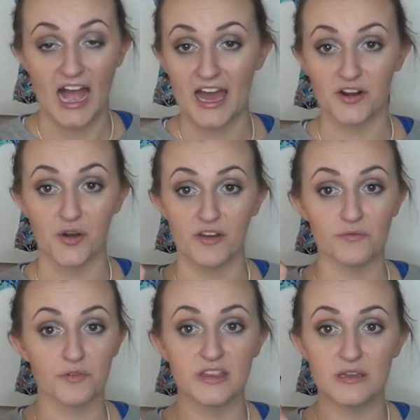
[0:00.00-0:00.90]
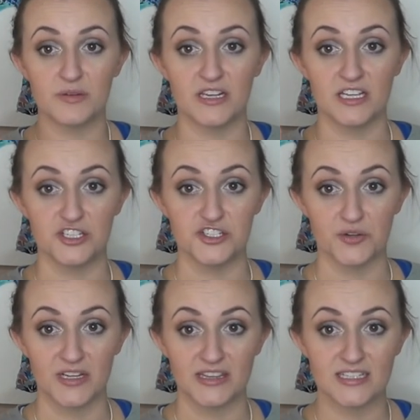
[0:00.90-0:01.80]
I don't know, I've really been
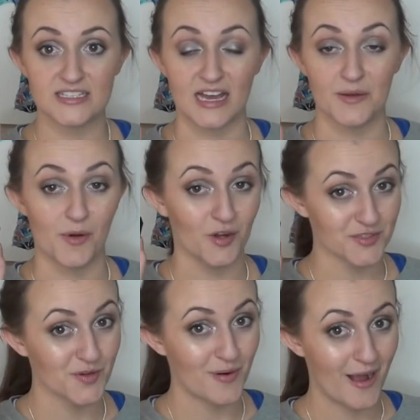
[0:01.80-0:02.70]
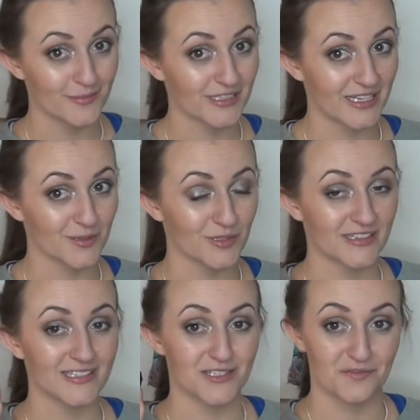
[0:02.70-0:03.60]
enjoying this. I'm also probably gonna
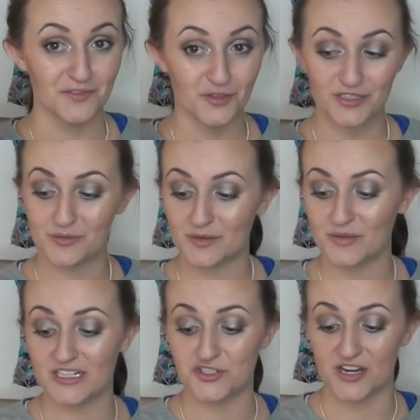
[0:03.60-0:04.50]
bring this to Florida with me to